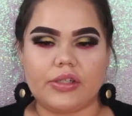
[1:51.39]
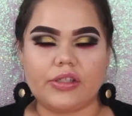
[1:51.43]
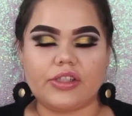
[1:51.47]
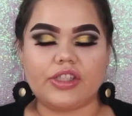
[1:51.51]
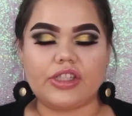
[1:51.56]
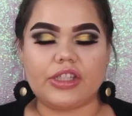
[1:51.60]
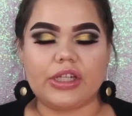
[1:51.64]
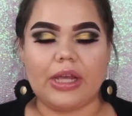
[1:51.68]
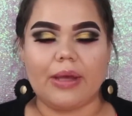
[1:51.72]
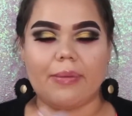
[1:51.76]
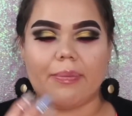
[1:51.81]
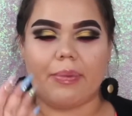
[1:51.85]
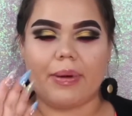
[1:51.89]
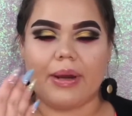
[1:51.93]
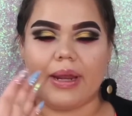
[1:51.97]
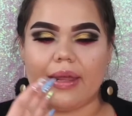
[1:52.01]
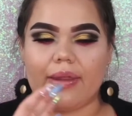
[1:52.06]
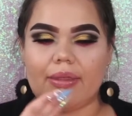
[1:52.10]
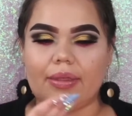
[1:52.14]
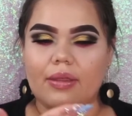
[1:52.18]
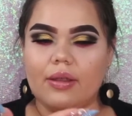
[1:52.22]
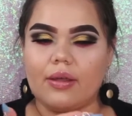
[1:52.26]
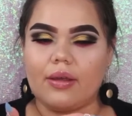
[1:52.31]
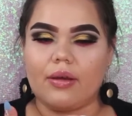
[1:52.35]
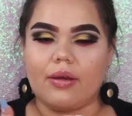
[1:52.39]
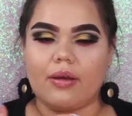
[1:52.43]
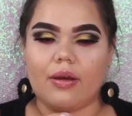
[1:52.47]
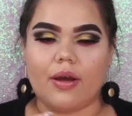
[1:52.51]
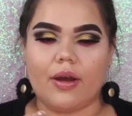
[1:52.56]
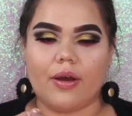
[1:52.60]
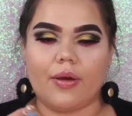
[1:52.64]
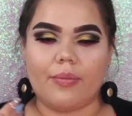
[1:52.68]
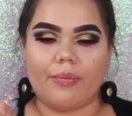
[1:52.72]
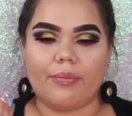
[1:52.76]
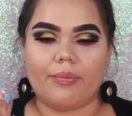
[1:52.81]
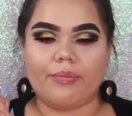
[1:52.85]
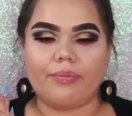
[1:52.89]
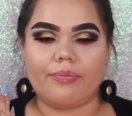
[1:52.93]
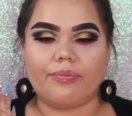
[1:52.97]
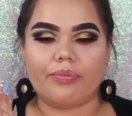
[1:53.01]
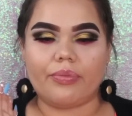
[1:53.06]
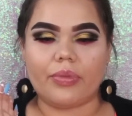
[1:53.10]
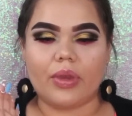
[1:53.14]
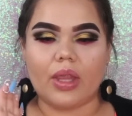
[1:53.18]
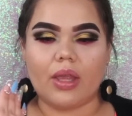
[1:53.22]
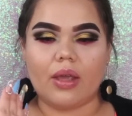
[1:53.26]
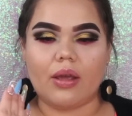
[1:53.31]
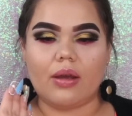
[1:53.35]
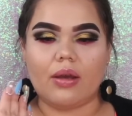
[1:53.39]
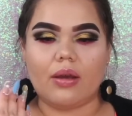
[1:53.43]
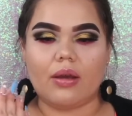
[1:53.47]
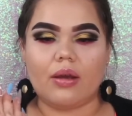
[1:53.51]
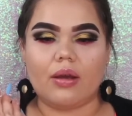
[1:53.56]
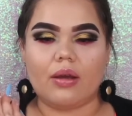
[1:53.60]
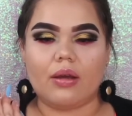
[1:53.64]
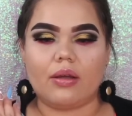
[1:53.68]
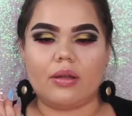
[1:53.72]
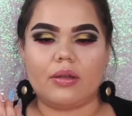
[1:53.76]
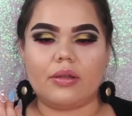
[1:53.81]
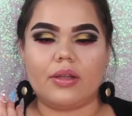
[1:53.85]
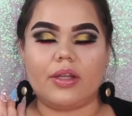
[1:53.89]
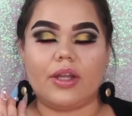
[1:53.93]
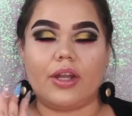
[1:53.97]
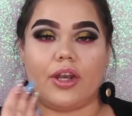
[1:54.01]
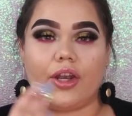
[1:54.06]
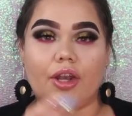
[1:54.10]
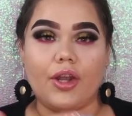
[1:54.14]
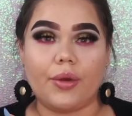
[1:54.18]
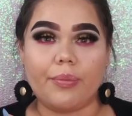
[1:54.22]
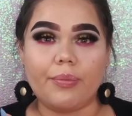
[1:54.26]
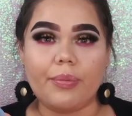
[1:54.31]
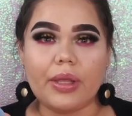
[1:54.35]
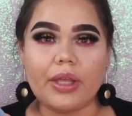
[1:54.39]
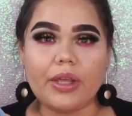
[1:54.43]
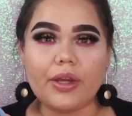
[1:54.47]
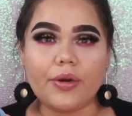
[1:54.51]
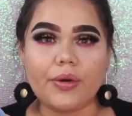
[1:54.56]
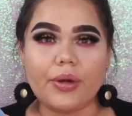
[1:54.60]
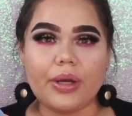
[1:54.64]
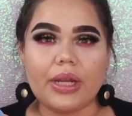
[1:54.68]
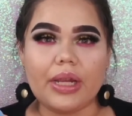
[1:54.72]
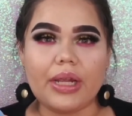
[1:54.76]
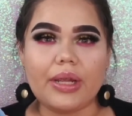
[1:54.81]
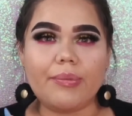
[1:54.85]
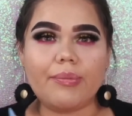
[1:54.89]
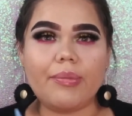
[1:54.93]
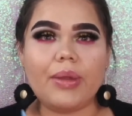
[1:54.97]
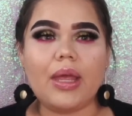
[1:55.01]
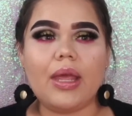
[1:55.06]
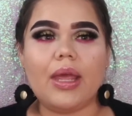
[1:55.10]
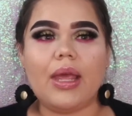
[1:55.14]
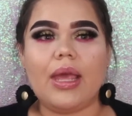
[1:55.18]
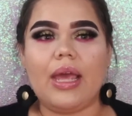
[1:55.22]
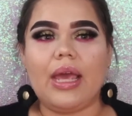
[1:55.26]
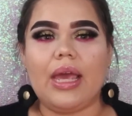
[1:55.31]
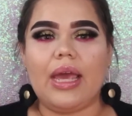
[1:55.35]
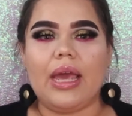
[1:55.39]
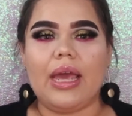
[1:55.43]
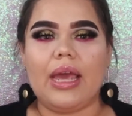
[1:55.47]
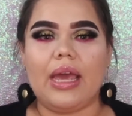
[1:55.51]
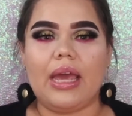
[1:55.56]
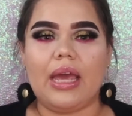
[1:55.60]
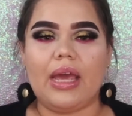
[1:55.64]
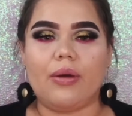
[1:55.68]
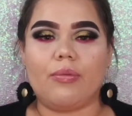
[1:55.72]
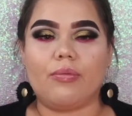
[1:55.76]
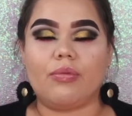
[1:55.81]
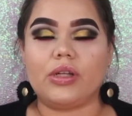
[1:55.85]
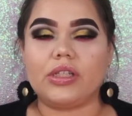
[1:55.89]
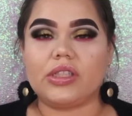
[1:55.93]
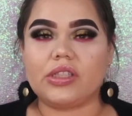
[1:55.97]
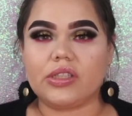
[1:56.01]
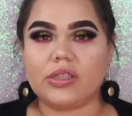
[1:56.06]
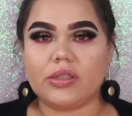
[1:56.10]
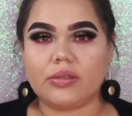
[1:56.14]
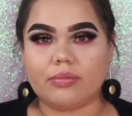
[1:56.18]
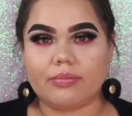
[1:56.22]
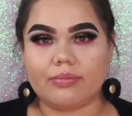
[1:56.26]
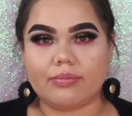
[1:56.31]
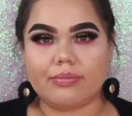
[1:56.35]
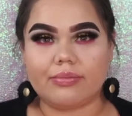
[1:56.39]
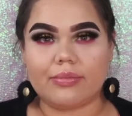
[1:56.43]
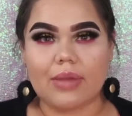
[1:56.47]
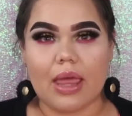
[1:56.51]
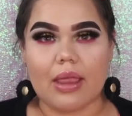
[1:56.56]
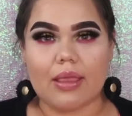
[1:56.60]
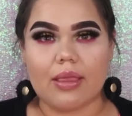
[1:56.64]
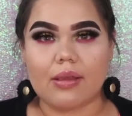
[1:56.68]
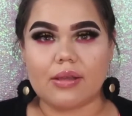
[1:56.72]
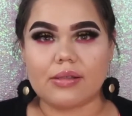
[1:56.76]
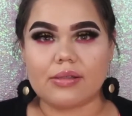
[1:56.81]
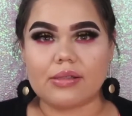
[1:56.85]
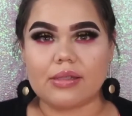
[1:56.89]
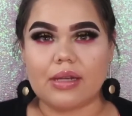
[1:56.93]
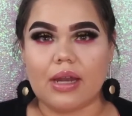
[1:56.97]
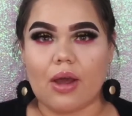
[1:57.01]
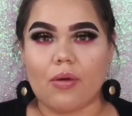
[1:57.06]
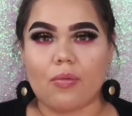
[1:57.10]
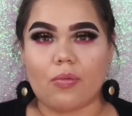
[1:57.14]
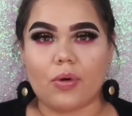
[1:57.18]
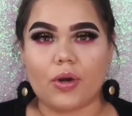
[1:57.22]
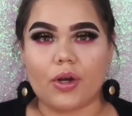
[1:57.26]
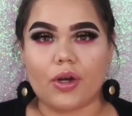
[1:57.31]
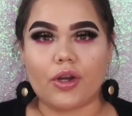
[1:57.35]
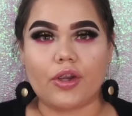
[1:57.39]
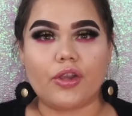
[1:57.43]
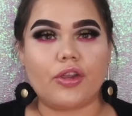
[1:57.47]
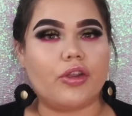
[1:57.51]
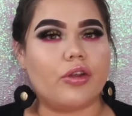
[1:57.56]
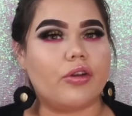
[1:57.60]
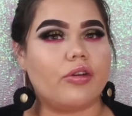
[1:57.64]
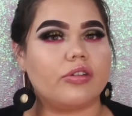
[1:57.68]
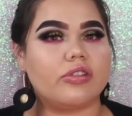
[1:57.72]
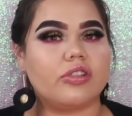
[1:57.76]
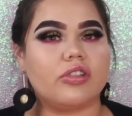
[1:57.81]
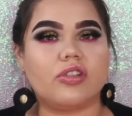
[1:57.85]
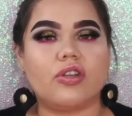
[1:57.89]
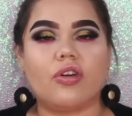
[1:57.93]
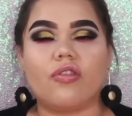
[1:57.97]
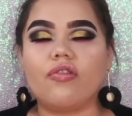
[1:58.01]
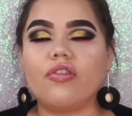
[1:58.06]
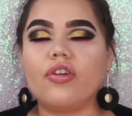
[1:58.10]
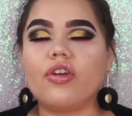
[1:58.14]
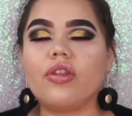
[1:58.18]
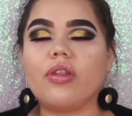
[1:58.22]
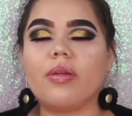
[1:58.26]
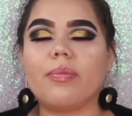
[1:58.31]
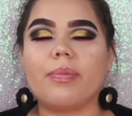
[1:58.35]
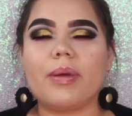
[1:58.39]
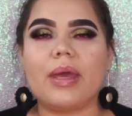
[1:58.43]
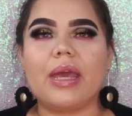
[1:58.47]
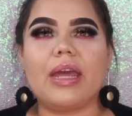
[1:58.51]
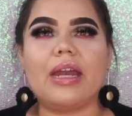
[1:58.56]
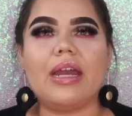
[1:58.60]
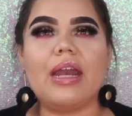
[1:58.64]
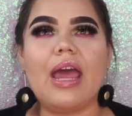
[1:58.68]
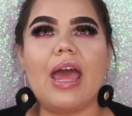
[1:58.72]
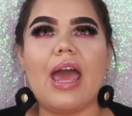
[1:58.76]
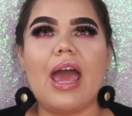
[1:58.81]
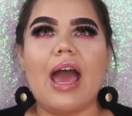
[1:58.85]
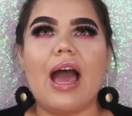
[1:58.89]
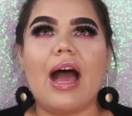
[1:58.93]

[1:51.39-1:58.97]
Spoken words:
She applied the numbing cream, and which that does not work. You could still feel the pain.